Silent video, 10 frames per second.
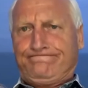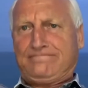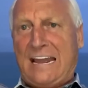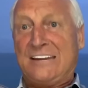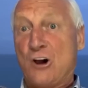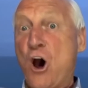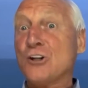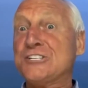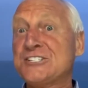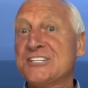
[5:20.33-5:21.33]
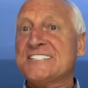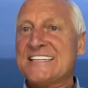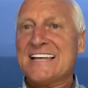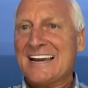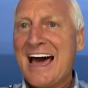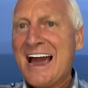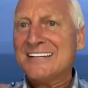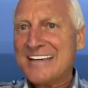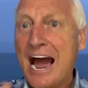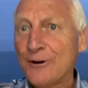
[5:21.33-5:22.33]
and the oxygen's in the
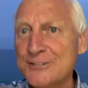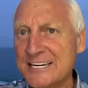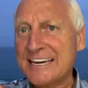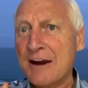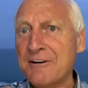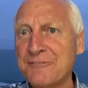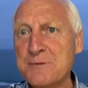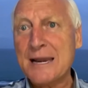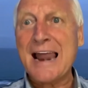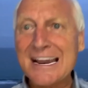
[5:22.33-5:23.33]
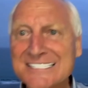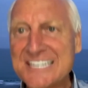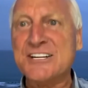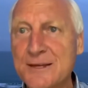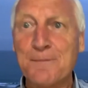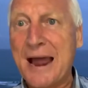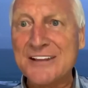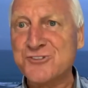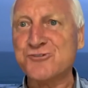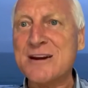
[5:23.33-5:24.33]
lungs. How does it carry from the lungs into the
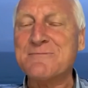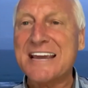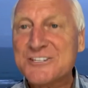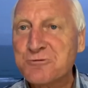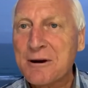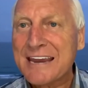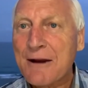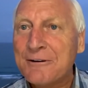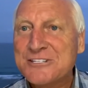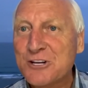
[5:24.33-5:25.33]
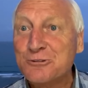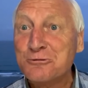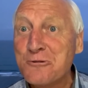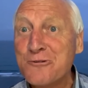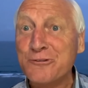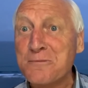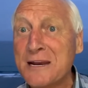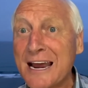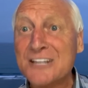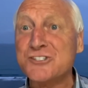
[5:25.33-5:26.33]
bloodstream? Guess what carries it through from
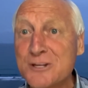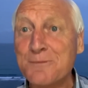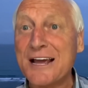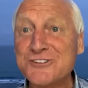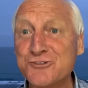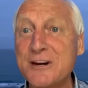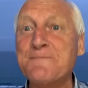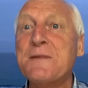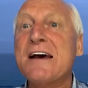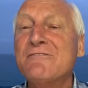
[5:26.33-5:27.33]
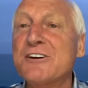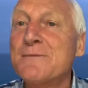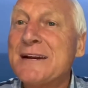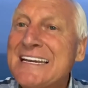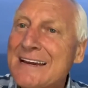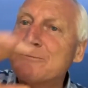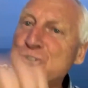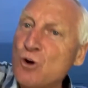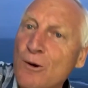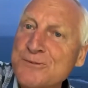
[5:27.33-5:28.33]
the lungs to the bloodstream? Vitamin E
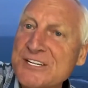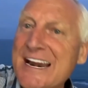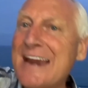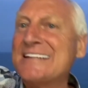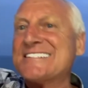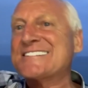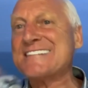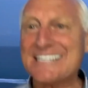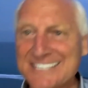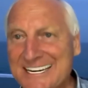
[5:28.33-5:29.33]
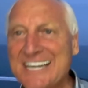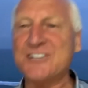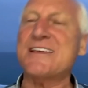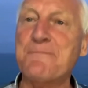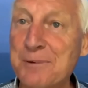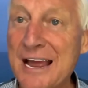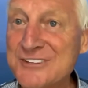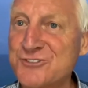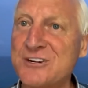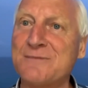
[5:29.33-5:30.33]
absorbs it and sucks it into the
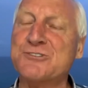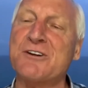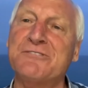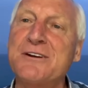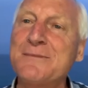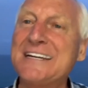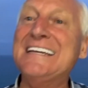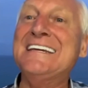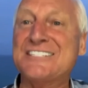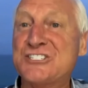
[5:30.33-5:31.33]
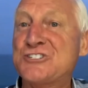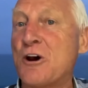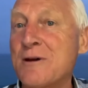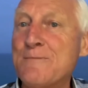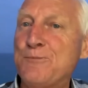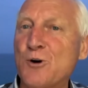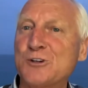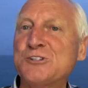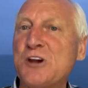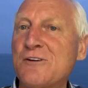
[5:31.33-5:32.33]
bloodstream. So vitamin E is so
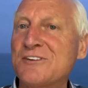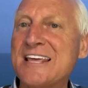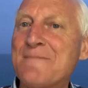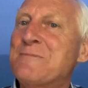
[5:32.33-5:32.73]
important over there.